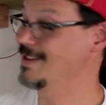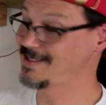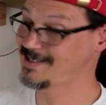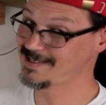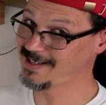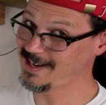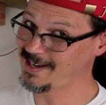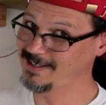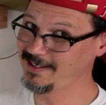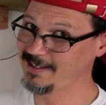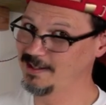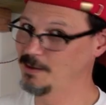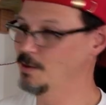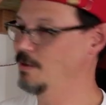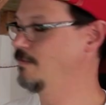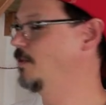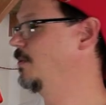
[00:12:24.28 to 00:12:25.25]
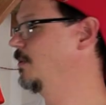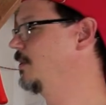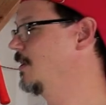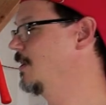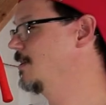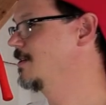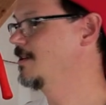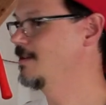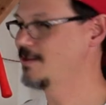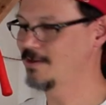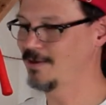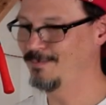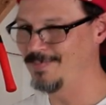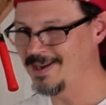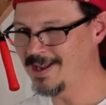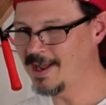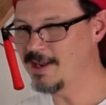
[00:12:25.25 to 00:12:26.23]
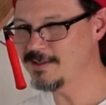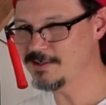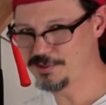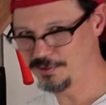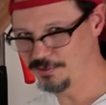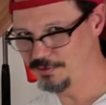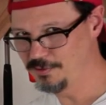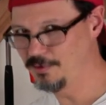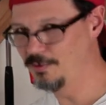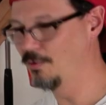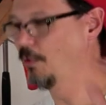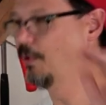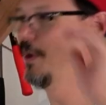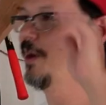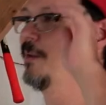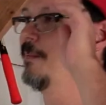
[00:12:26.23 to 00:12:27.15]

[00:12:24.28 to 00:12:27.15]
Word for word: slightly lower voltage, so I'm not too worried